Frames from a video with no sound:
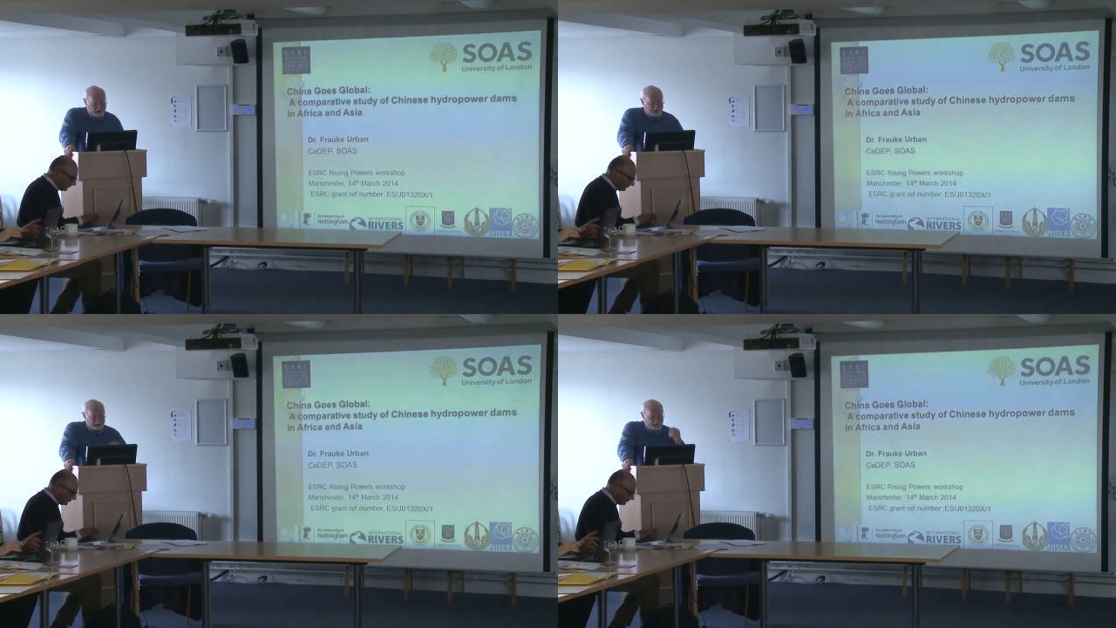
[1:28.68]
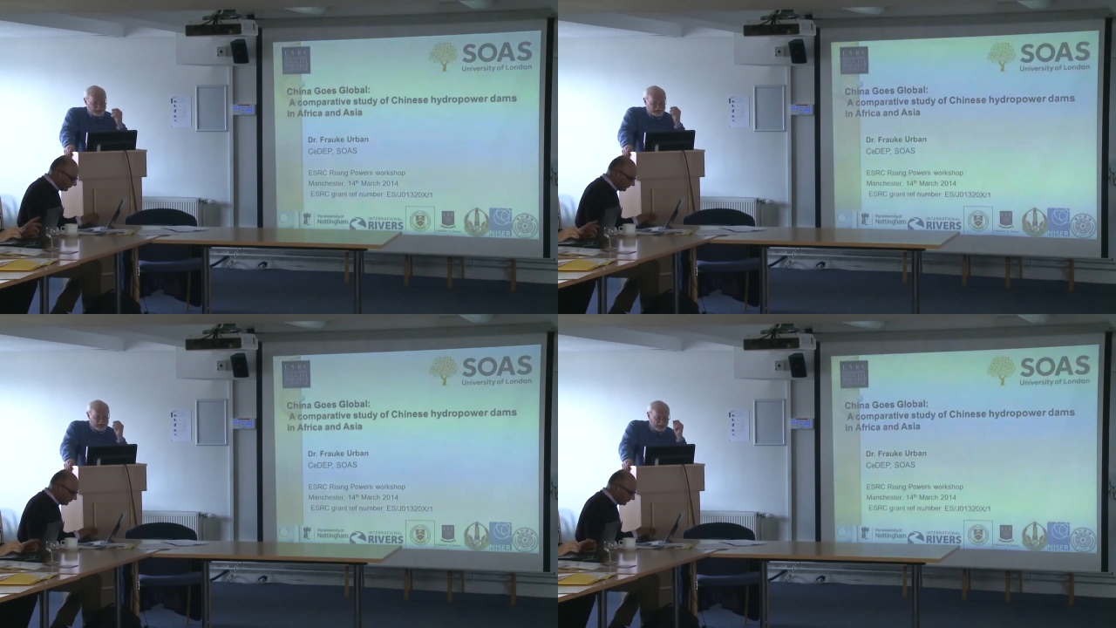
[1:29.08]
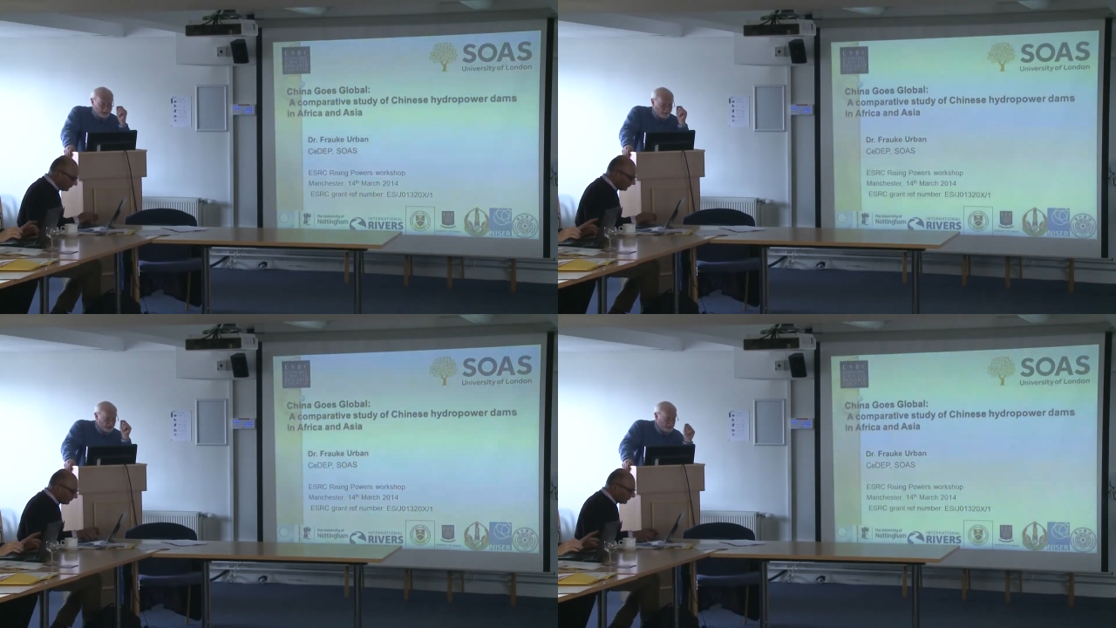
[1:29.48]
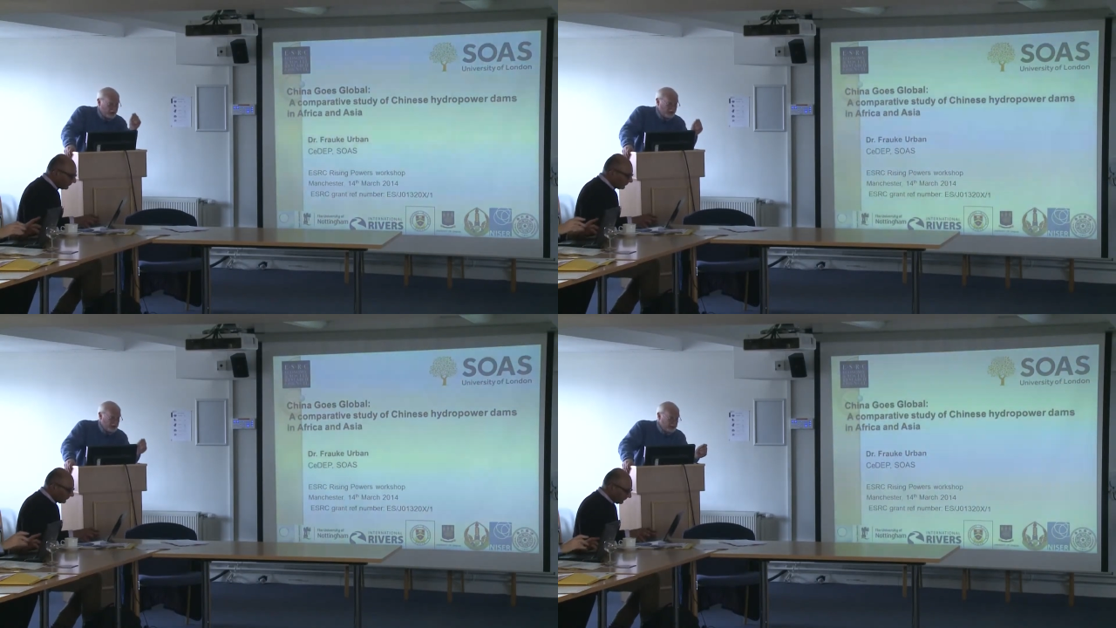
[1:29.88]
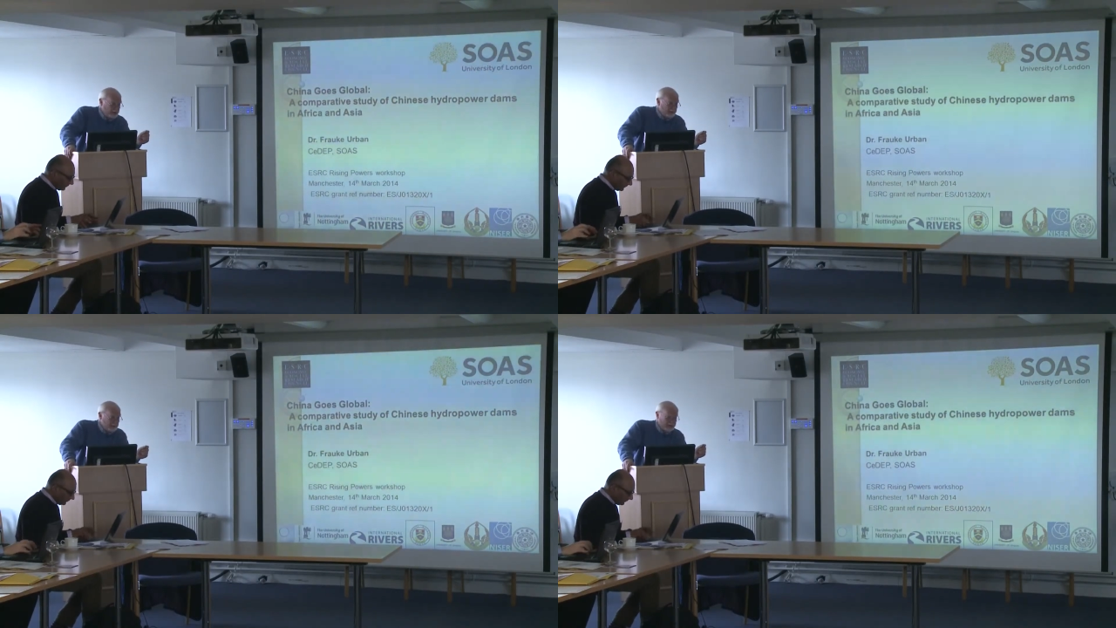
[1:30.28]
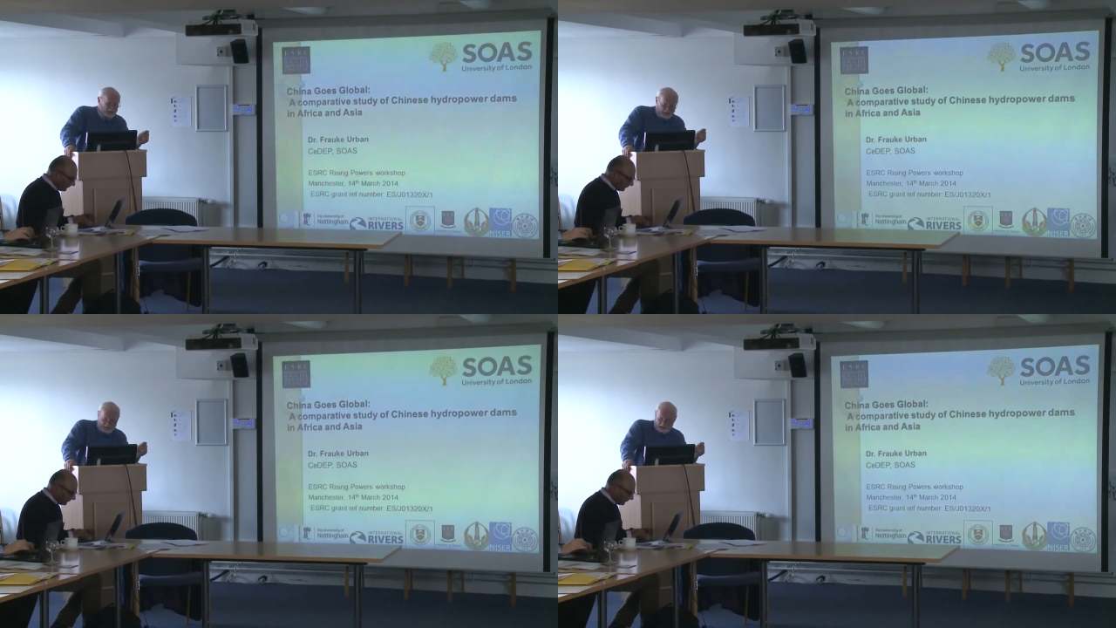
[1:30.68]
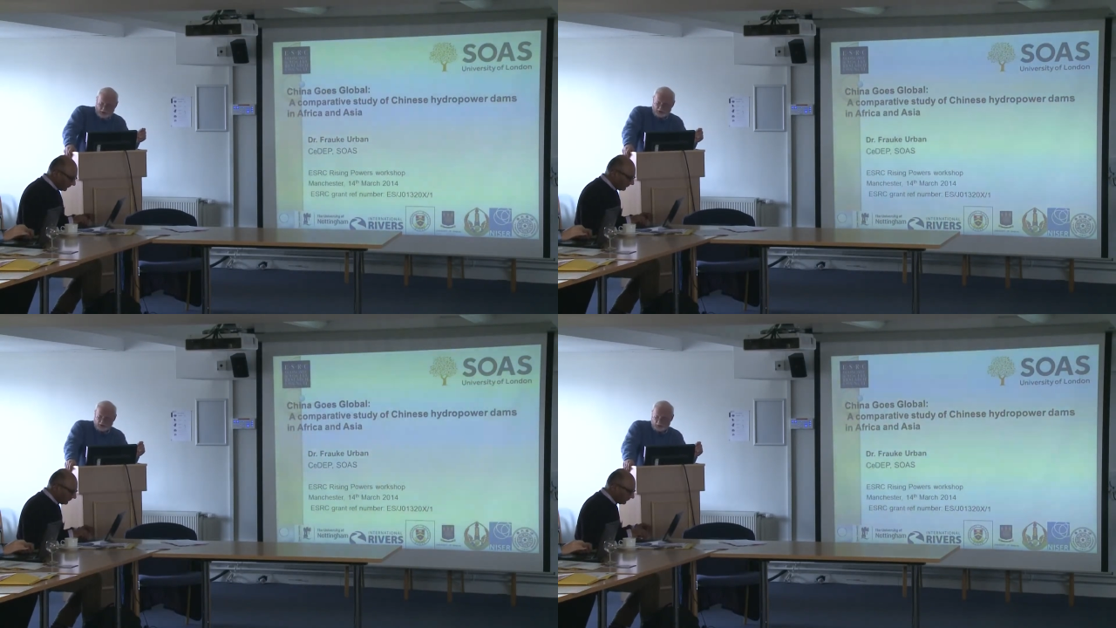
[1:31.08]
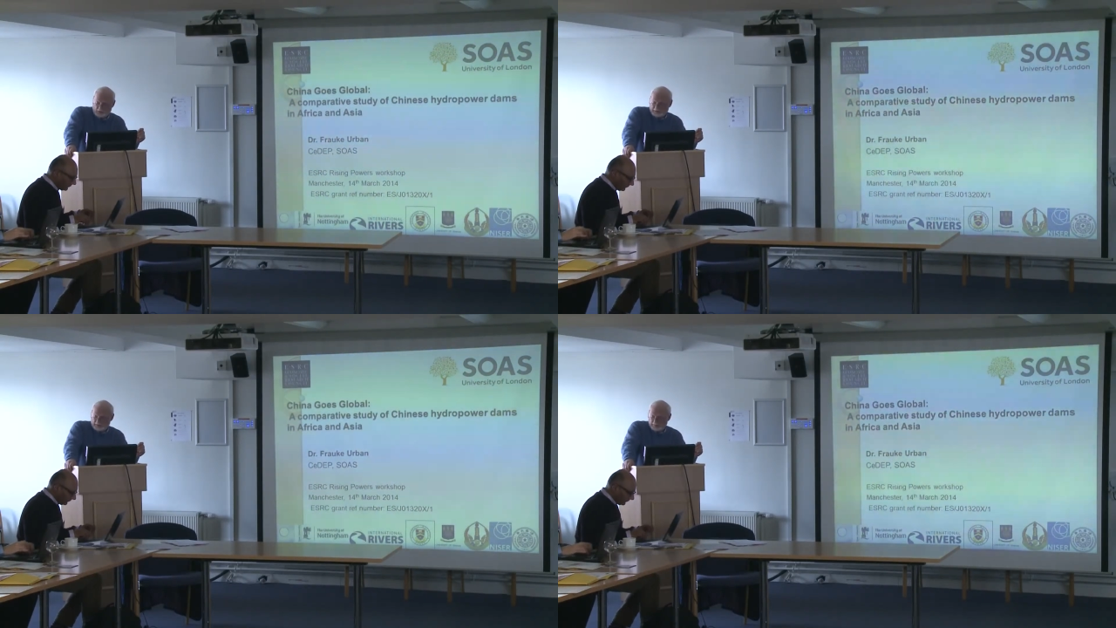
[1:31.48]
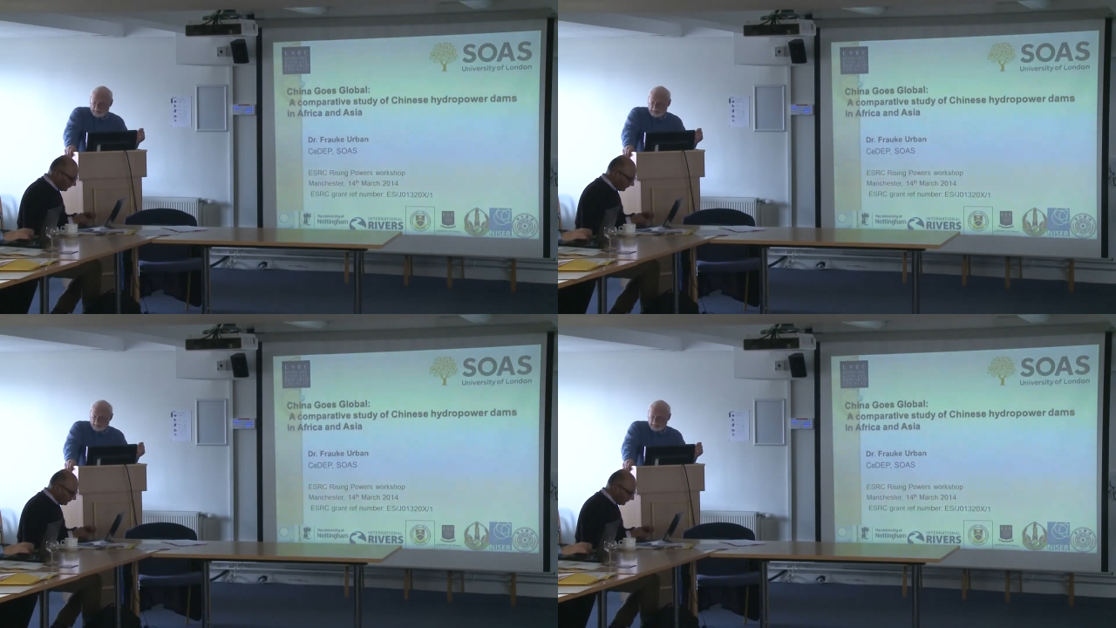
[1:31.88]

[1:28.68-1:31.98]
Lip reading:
(no speaker visible)